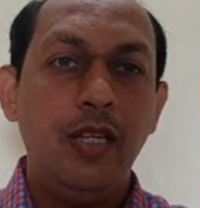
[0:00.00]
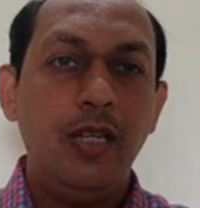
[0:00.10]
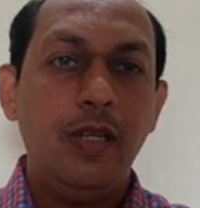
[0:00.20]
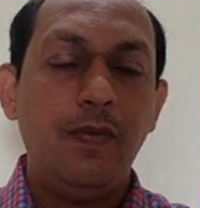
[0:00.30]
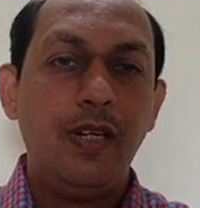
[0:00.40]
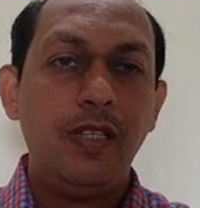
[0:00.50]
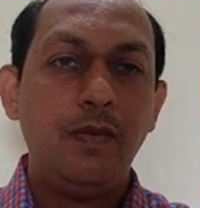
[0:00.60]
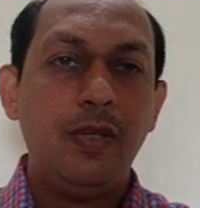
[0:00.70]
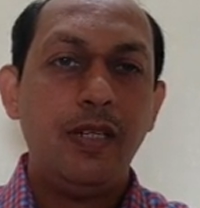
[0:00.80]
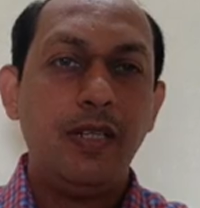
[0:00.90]
If it is
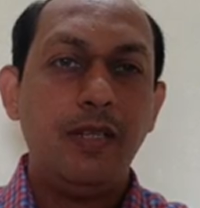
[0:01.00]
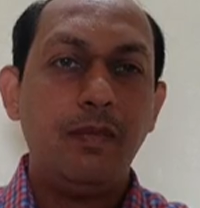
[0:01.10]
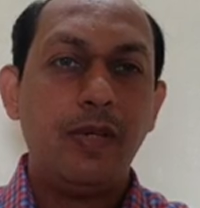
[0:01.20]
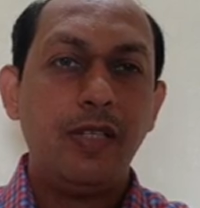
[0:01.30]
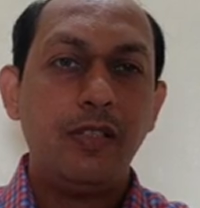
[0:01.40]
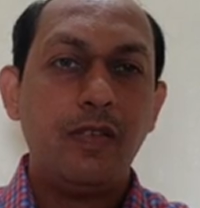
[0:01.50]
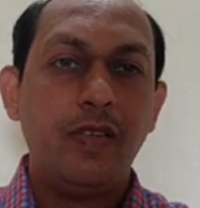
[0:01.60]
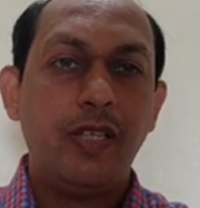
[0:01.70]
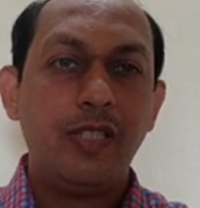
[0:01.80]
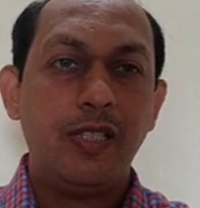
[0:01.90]
burned in presence of
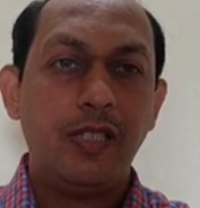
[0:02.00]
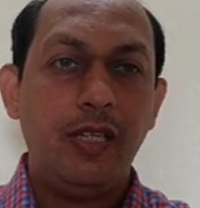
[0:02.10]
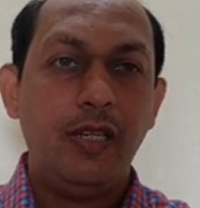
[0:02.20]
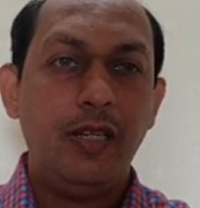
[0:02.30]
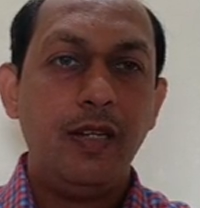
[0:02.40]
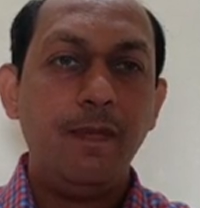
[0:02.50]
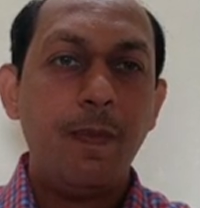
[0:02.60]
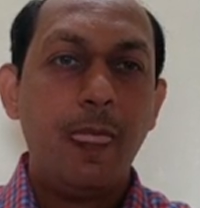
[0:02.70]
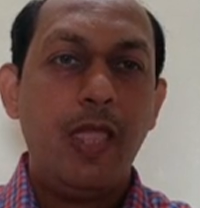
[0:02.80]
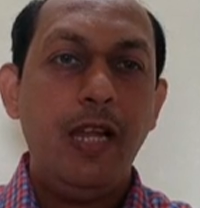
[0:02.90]
excess air,
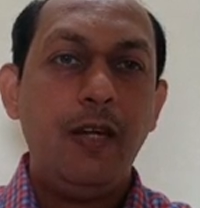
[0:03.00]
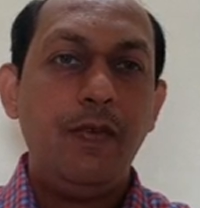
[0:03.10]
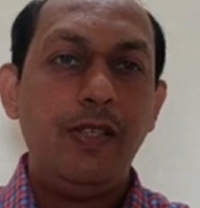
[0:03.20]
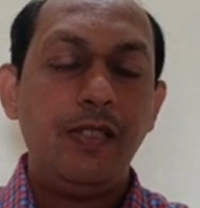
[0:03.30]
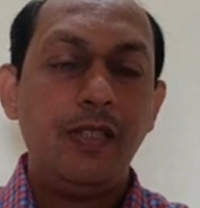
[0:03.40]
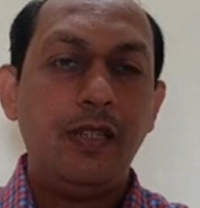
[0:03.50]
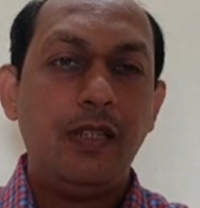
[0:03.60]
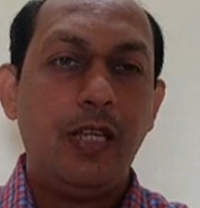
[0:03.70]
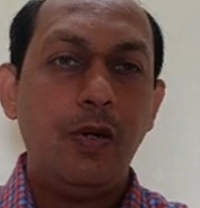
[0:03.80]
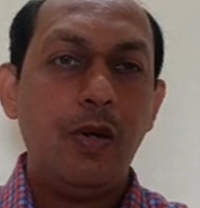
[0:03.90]
it will
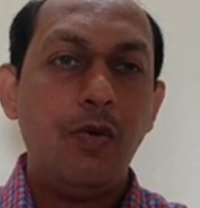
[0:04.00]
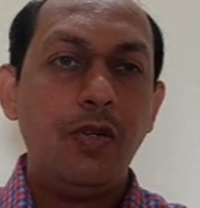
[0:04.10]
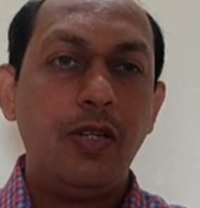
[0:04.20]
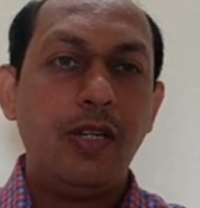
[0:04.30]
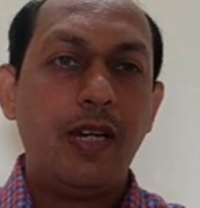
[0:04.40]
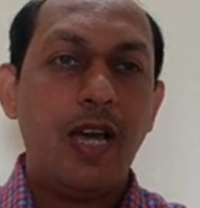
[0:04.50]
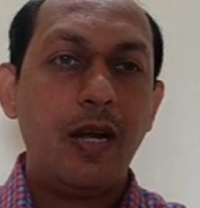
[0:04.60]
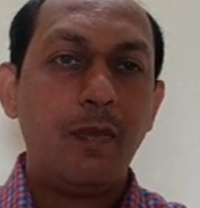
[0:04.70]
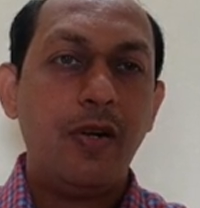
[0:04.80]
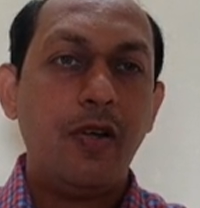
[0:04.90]
give out
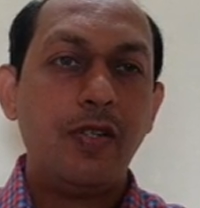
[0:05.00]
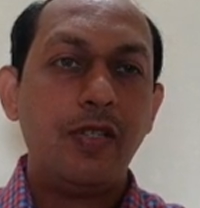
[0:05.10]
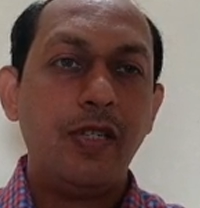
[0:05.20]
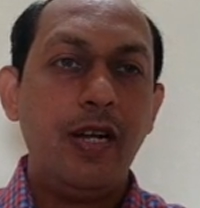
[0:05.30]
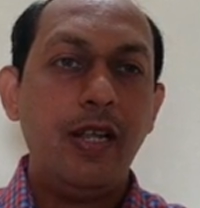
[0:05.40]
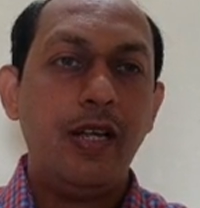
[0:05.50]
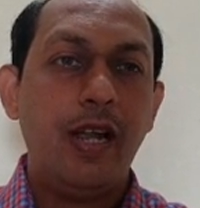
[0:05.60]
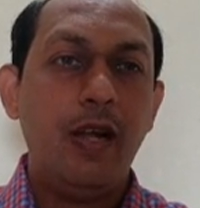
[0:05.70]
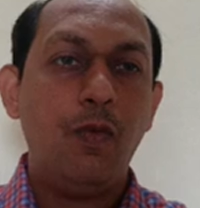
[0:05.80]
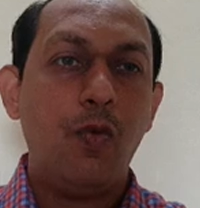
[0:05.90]
carbon dioxide
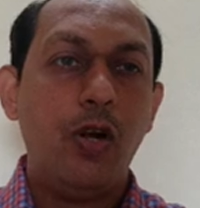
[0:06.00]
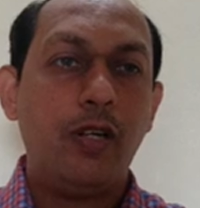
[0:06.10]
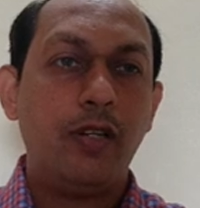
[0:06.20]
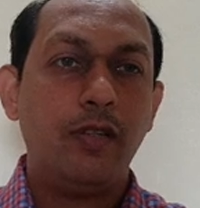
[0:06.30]
and water.